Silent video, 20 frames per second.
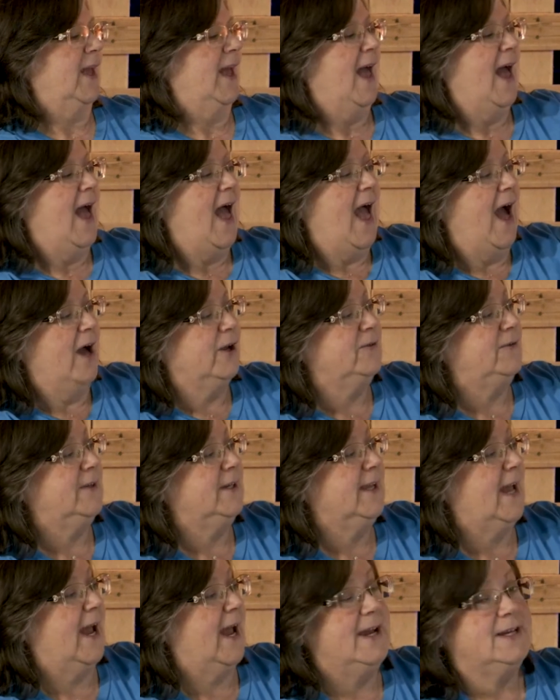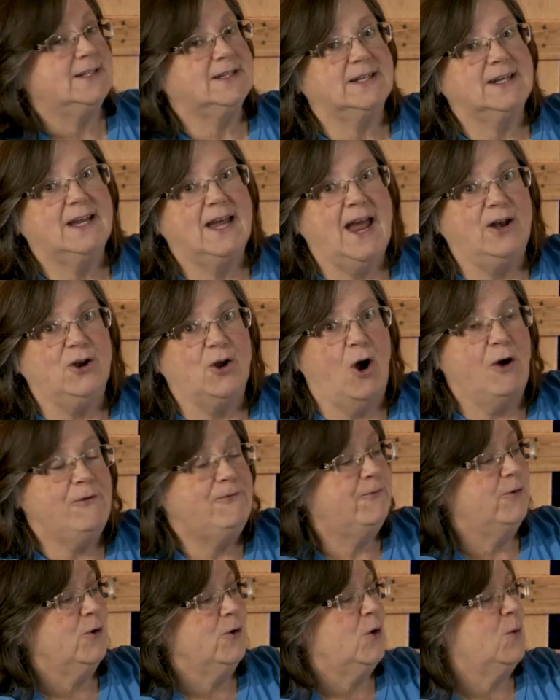Out of the gate and
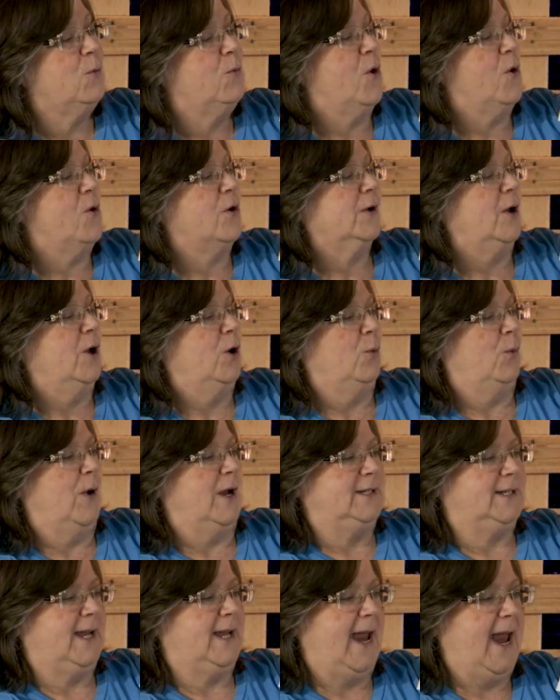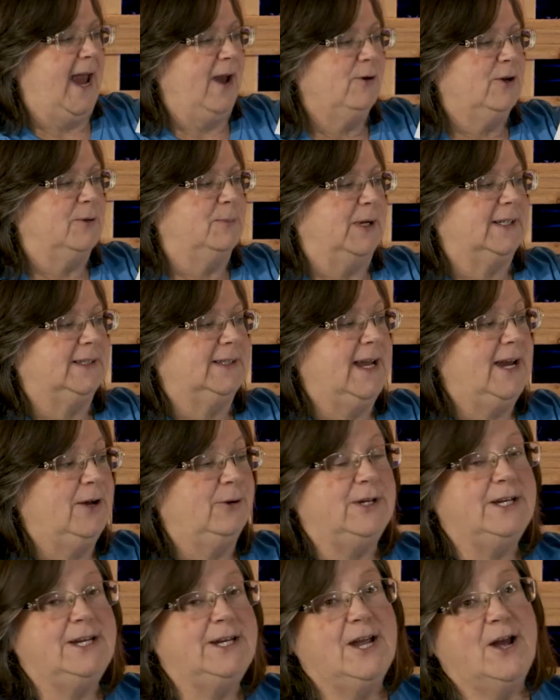off for a walk went Harry
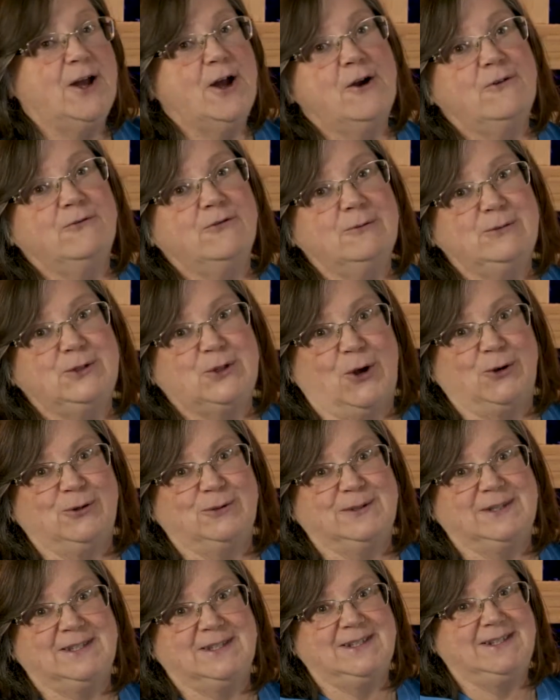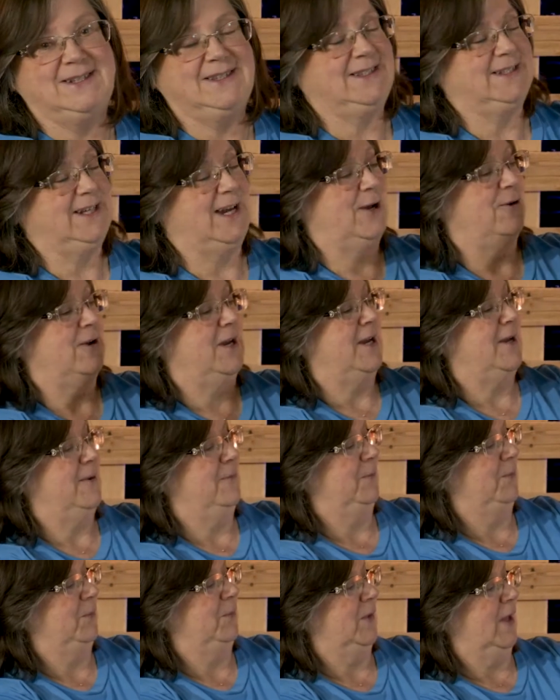Mcclary from Donaldson's Dairy.
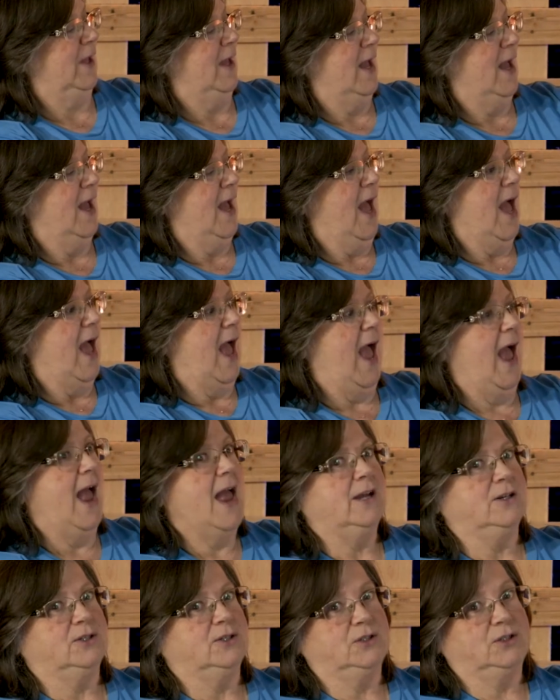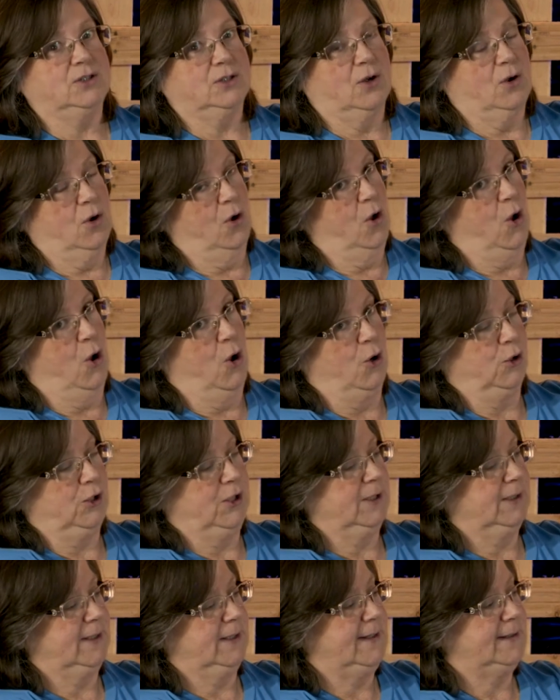And
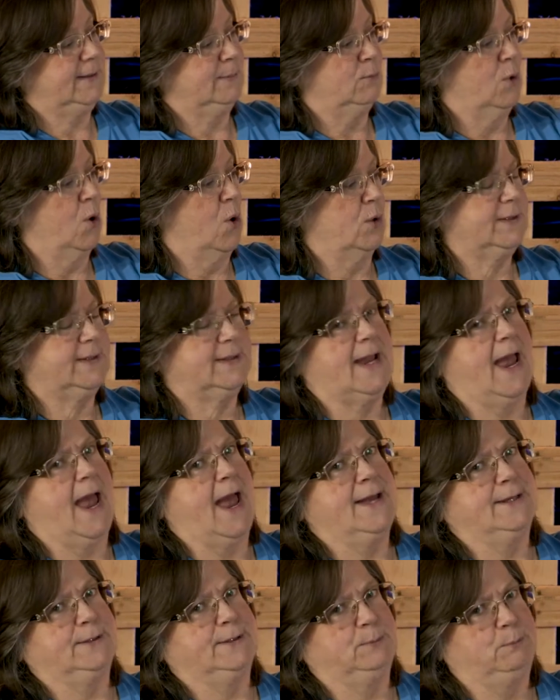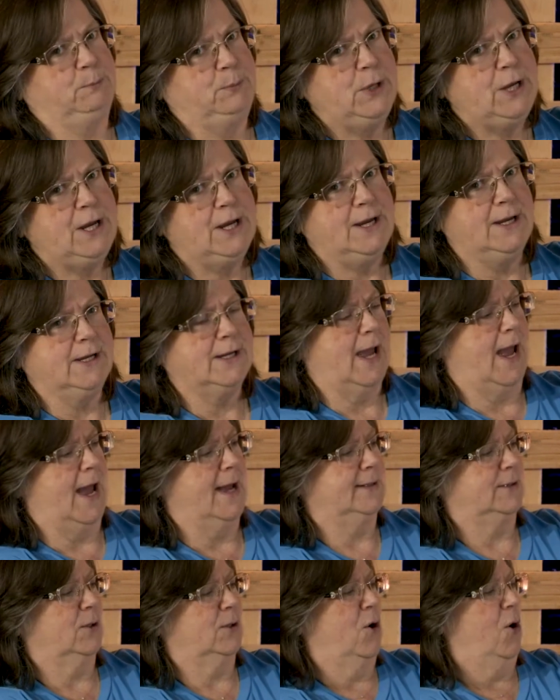Hercules Morse as big
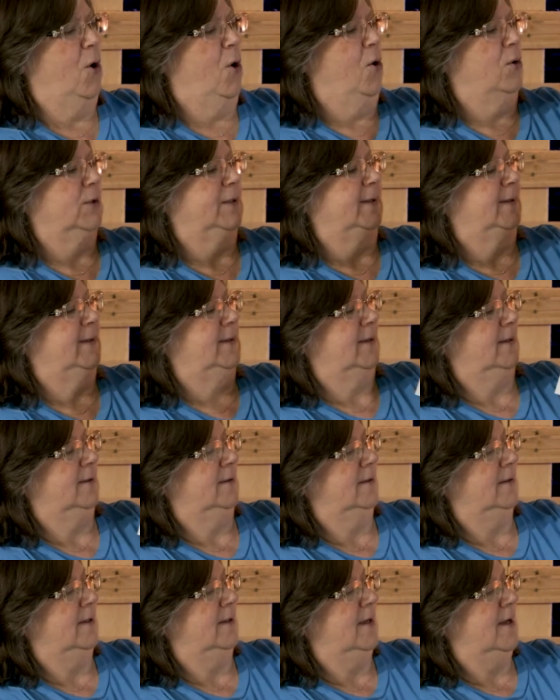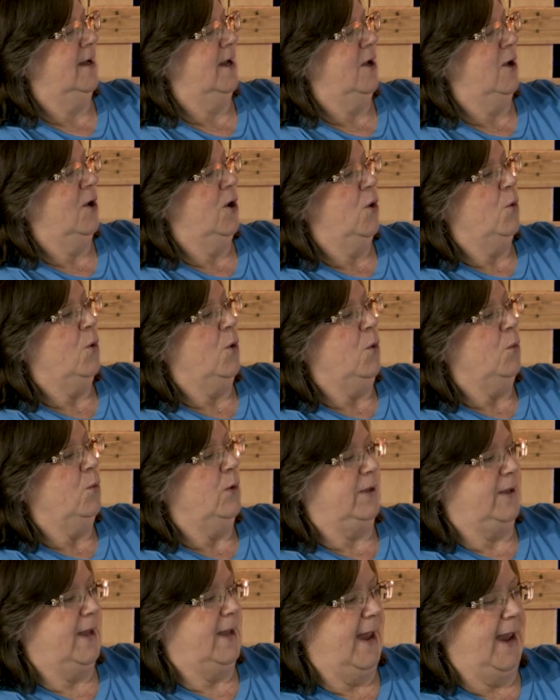as a horse,
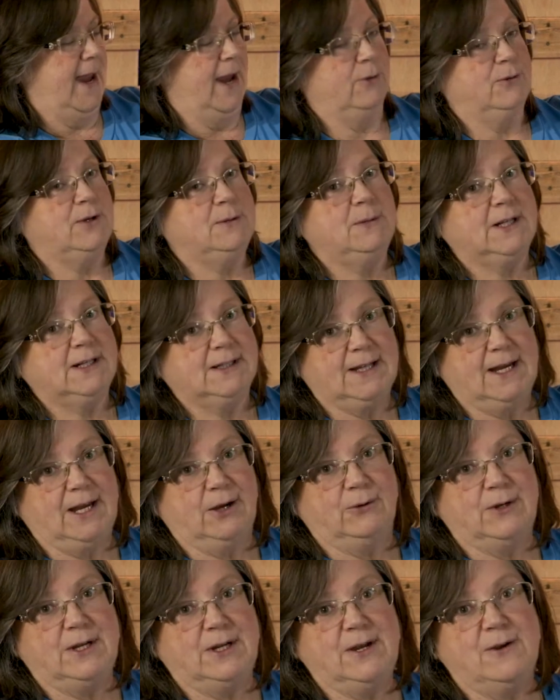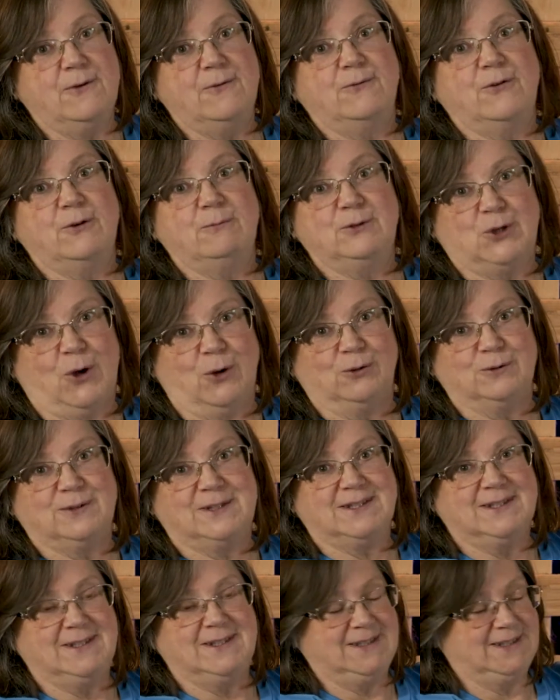with Harry Mcclary from
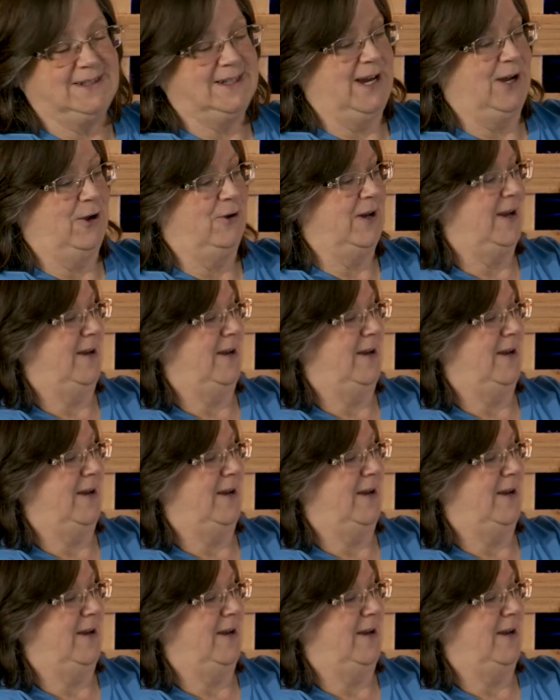Donaldson's Dairy.